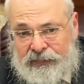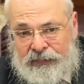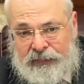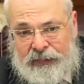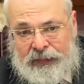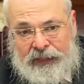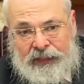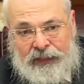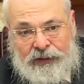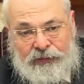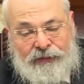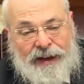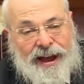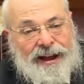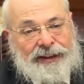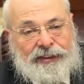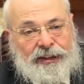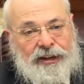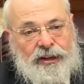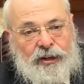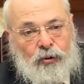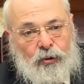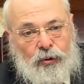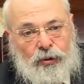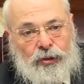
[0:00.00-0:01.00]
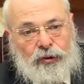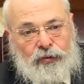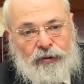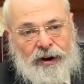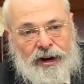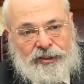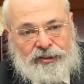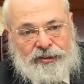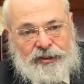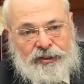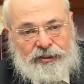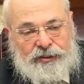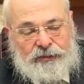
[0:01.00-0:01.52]
the fact that he
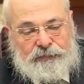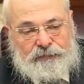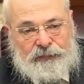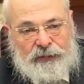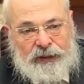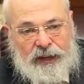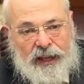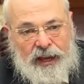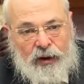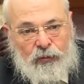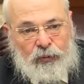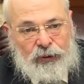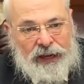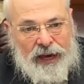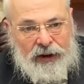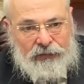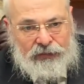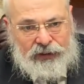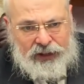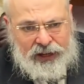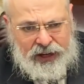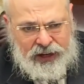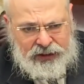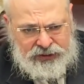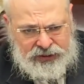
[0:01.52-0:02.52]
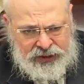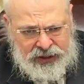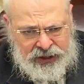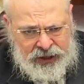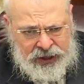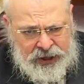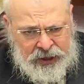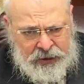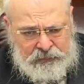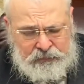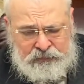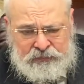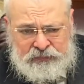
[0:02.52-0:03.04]
authorized it, and we gave the geth,
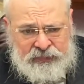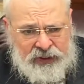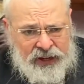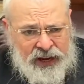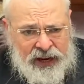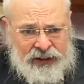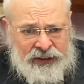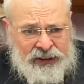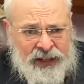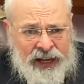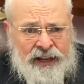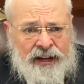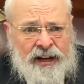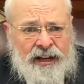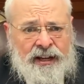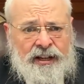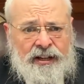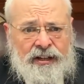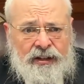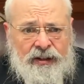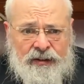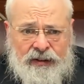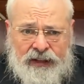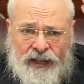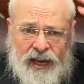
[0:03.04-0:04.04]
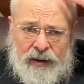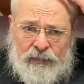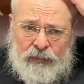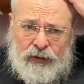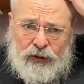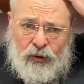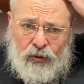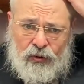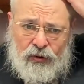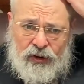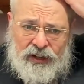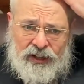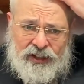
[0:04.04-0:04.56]
and later he came
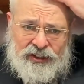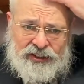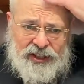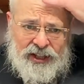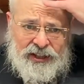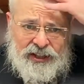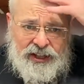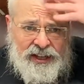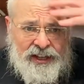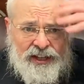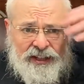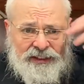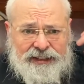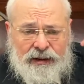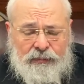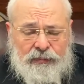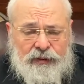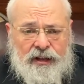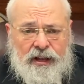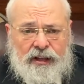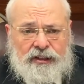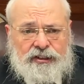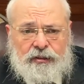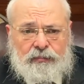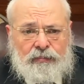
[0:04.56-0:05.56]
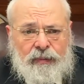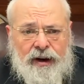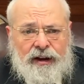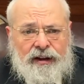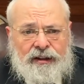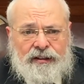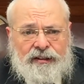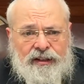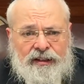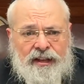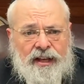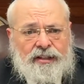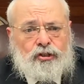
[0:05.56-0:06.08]
along and he said that he had something else in
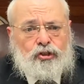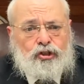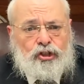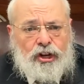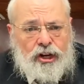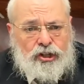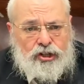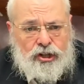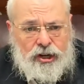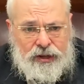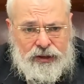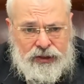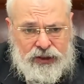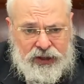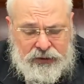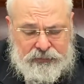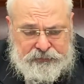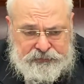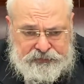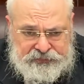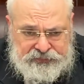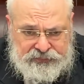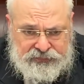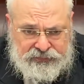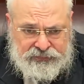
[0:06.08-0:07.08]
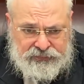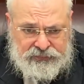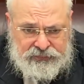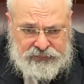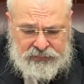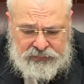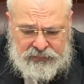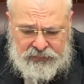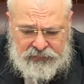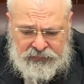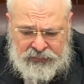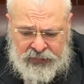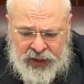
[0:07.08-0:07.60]
mind, it doesn't change anything.
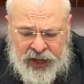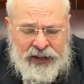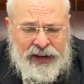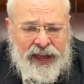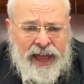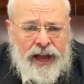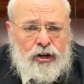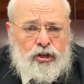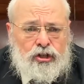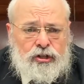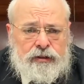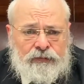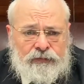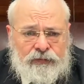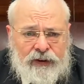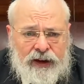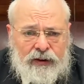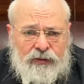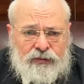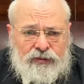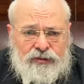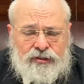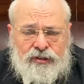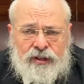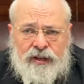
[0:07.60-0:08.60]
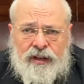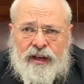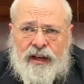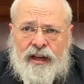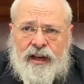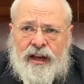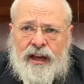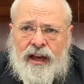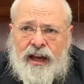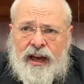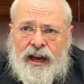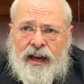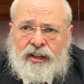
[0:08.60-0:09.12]
And I actually found
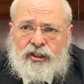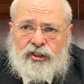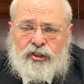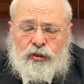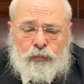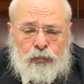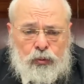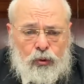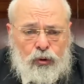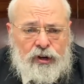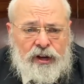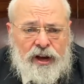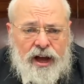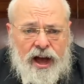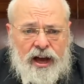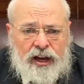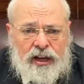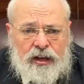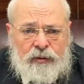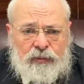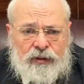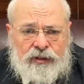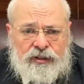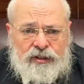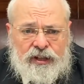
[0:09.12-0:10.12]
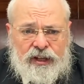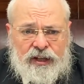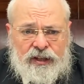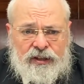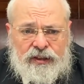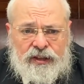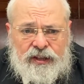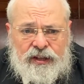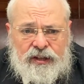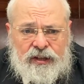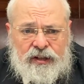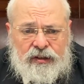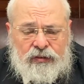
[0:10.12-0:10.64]
a supporting argument in
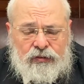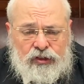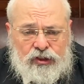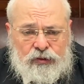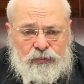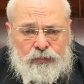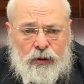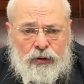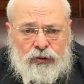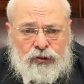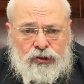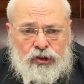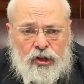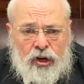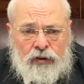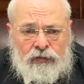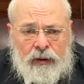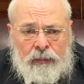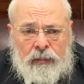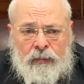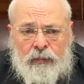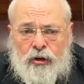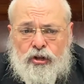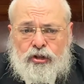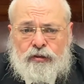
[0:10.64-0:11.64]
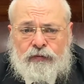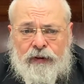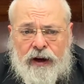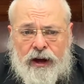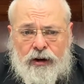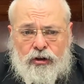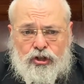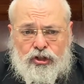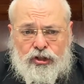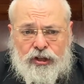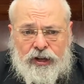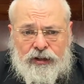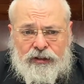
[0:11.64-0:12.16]
the response of Rabbi Moshe
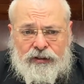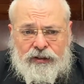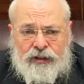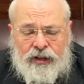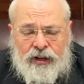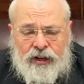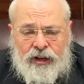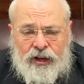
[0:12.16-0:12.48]
Feinstein,